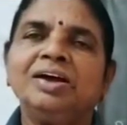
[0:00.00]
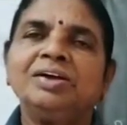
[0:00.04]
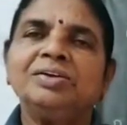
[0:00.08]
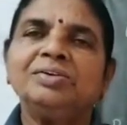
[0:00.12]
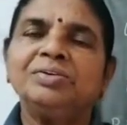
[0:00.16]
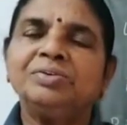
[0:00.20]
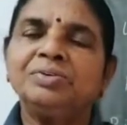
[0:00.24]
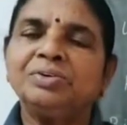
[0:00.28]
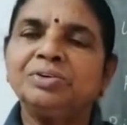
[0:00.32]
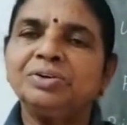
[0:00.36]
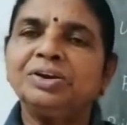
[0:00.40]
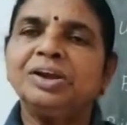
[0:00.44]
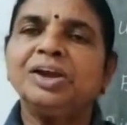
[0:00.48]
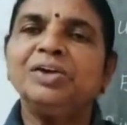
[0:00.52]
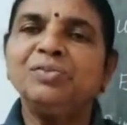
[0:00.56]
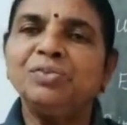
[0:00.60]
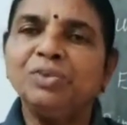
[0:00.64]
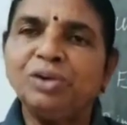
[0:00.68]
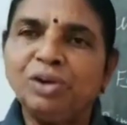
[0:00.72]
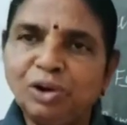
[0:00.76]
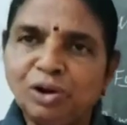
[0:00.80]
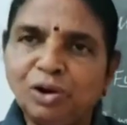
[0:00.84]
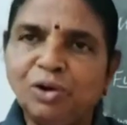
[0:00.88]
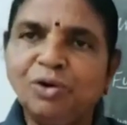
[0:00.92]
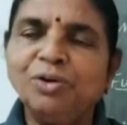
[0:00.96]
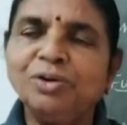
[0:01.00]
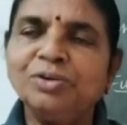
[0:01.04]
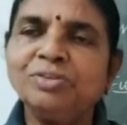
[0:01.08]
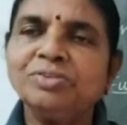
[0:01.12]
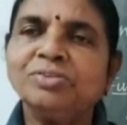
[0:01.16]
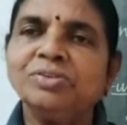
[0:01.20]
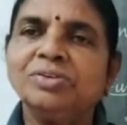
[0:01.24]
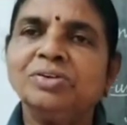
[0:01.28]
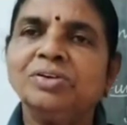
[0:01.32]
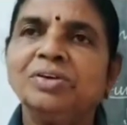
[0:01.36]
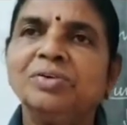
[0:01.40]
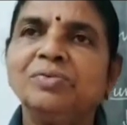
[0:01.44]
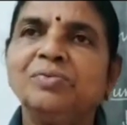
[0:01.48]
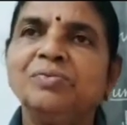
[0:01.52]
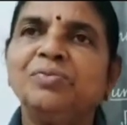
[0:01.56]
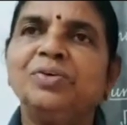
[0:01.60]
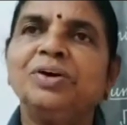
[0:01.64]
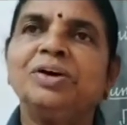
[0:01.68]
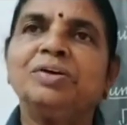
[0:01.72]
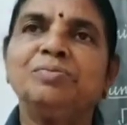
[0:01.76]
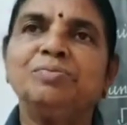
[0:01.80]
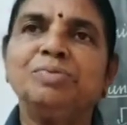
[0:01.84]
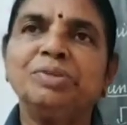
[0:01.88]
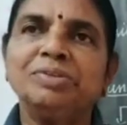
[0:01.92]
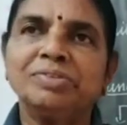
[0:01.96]
to give loans
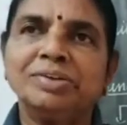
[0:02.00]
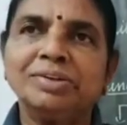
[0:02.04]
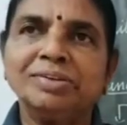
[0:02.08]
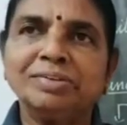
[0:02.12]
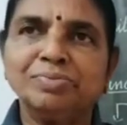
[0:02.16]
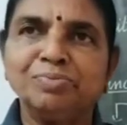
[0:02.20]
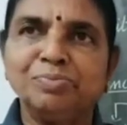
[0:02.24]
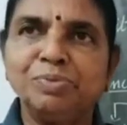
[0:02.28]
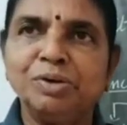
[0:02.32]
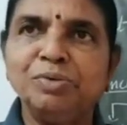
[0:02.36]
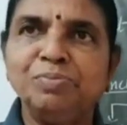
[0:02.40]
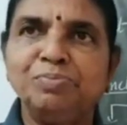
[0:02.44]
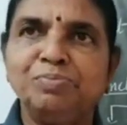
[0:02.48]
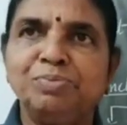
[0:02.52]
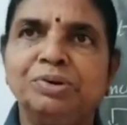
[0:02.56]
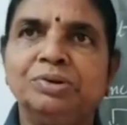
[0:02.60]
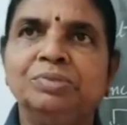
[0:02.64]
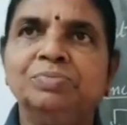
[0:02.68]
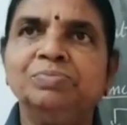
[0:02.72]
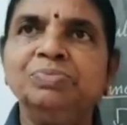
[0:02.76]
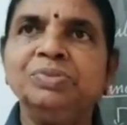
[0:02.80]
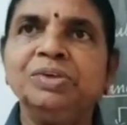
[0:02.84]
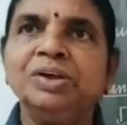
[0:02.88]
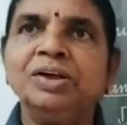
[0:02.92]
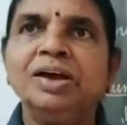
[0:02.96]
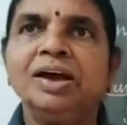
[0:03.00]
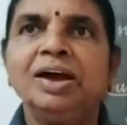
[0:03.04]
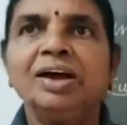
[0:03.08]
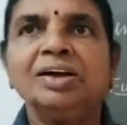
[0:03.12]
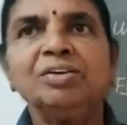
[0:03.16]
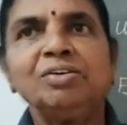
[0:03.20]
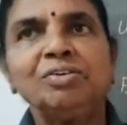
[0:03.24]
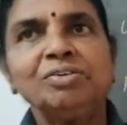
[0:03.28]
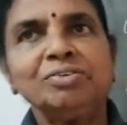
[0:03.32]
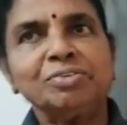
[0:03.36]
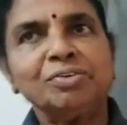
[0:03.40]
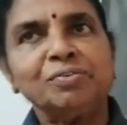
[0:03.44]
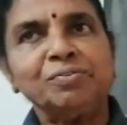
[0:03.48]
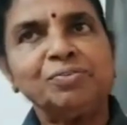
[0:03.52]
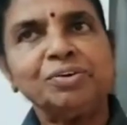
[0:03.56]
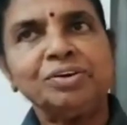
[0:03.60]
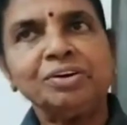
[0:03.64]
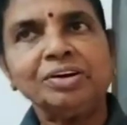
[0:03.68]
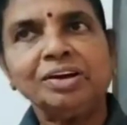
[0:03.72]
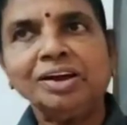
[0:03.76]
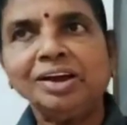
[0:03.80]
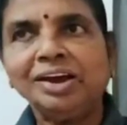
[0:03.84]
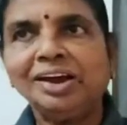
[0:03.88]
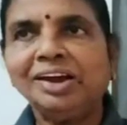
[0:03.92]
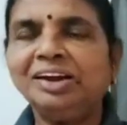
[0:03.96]
for business people and also
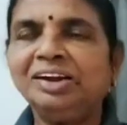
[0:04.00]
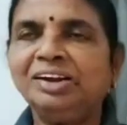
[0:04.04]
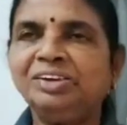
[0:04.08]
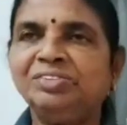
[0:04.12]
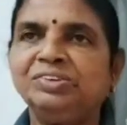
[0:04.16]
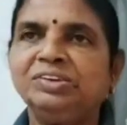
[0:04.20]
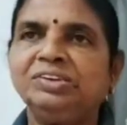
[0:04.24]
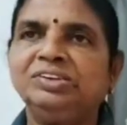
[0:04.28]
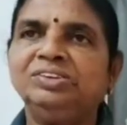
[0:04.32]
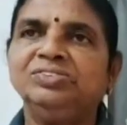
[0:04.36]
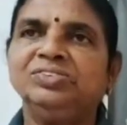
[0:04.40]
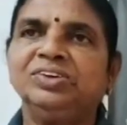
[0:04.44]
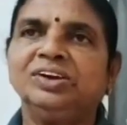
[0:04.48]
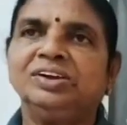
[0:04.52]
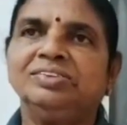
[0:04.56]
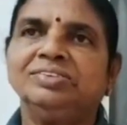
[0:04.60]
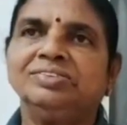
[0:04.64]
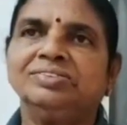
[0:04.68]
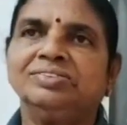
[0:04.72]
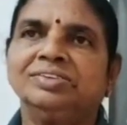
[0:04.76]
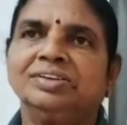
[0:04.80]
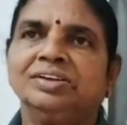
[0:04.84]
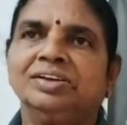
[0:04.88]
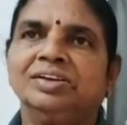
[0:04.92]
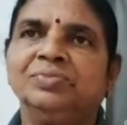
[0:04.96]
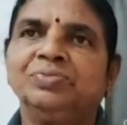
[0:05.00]
for individuals.